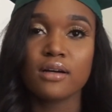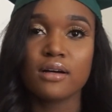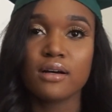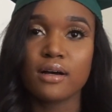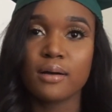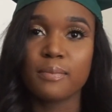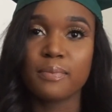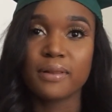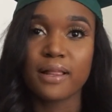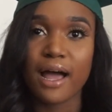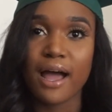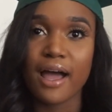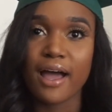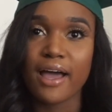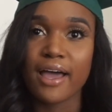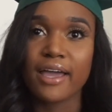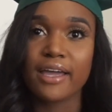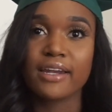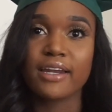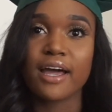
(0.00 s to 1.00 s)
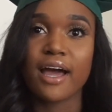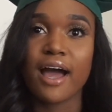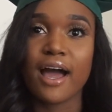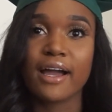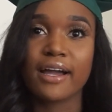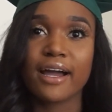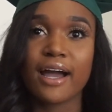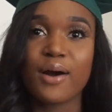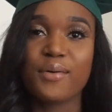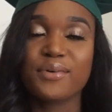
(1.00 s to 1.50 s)
applied,
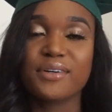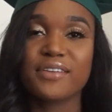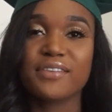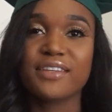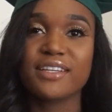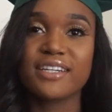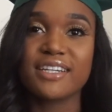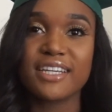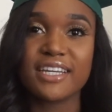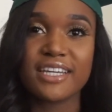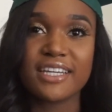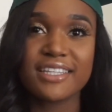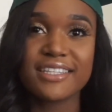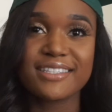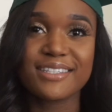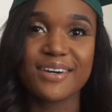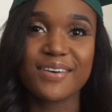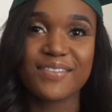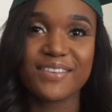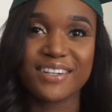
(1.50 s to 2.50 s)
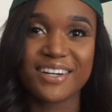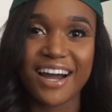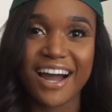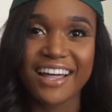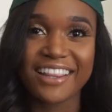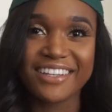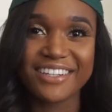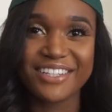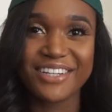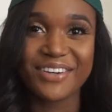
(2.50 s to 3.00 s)
I got one of the deans of the
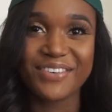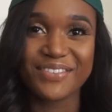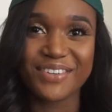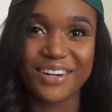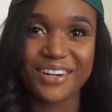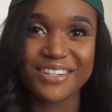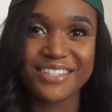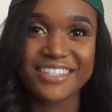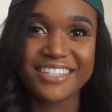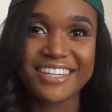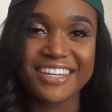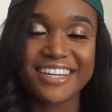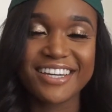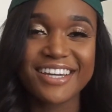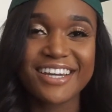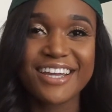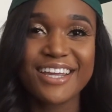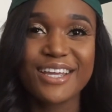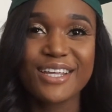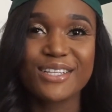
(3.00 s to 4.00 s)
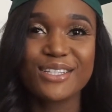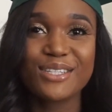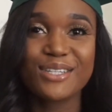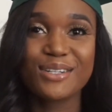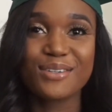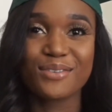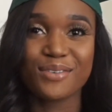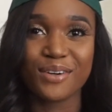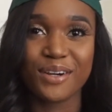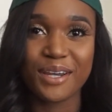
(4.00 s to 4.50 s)
College of Nursing
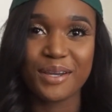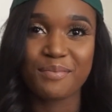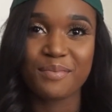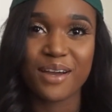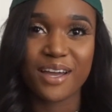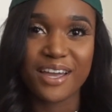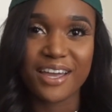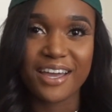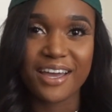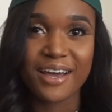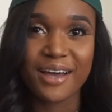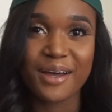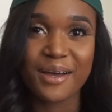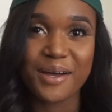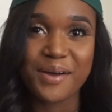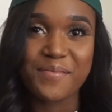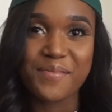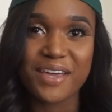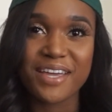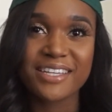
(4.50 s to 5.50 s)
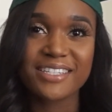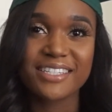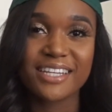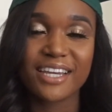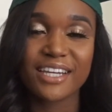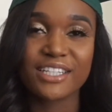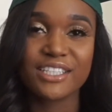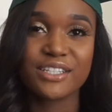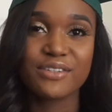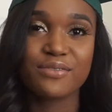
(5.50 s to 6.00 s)
to read my
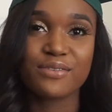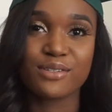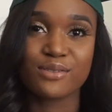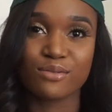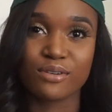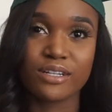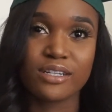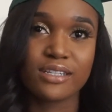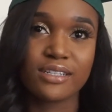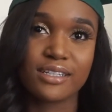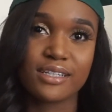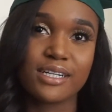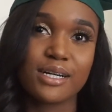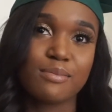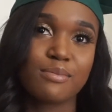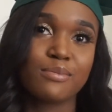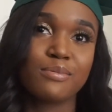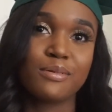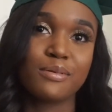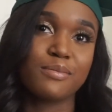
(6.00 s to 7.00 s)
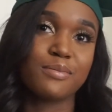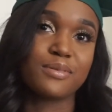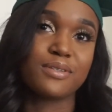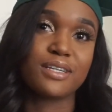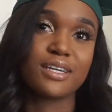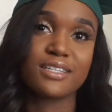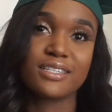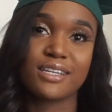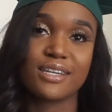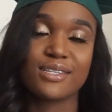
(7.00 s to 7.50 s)
essay. She was reading a couple people's
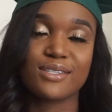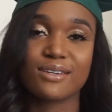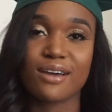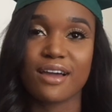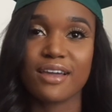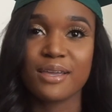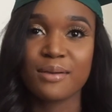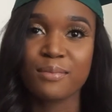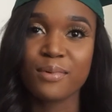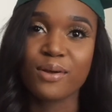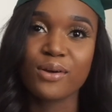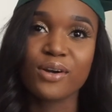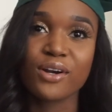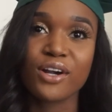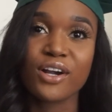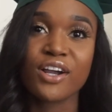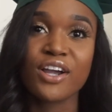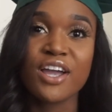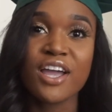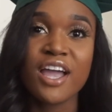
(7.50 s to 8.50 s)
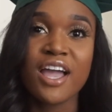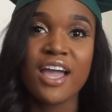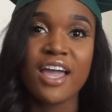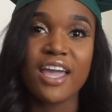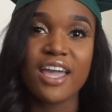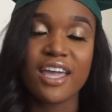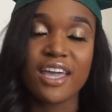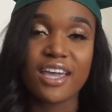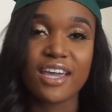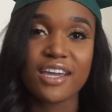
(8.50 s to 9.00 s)
essays, so I emailed her,
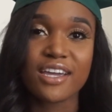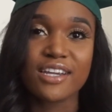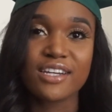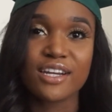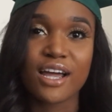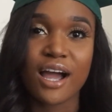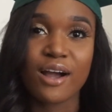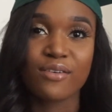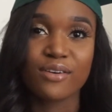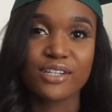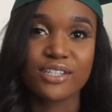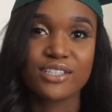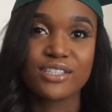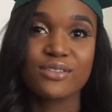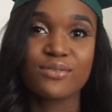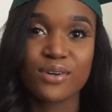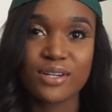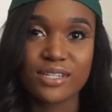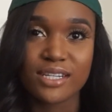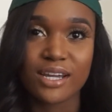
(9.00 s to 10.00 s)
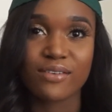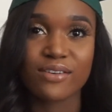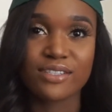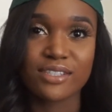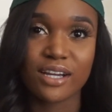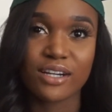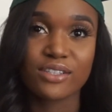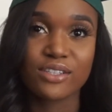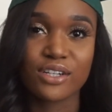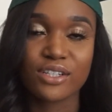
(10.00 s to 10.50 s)
and once I reached
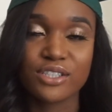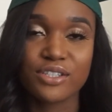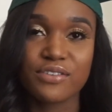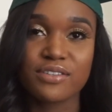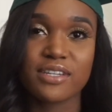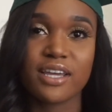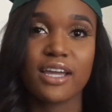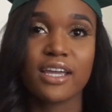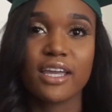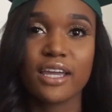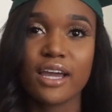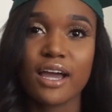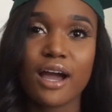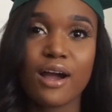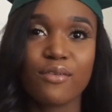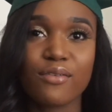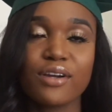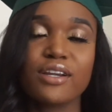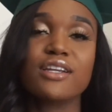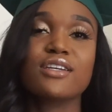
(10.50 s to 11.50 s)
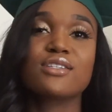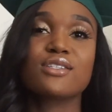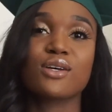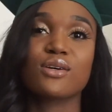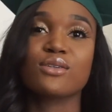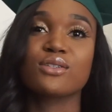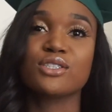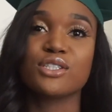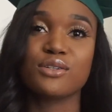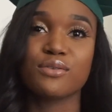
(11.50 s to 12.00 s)
out to her, she was like, yeah, I'll read it.
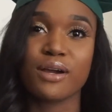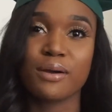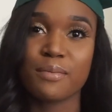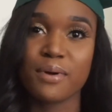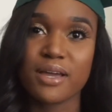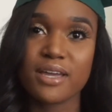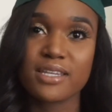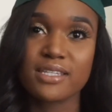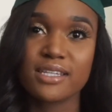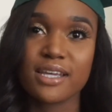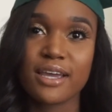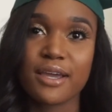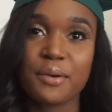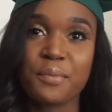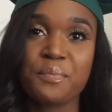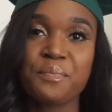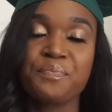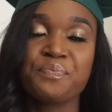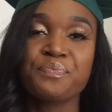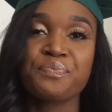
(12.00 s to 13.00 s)
So she read my essay.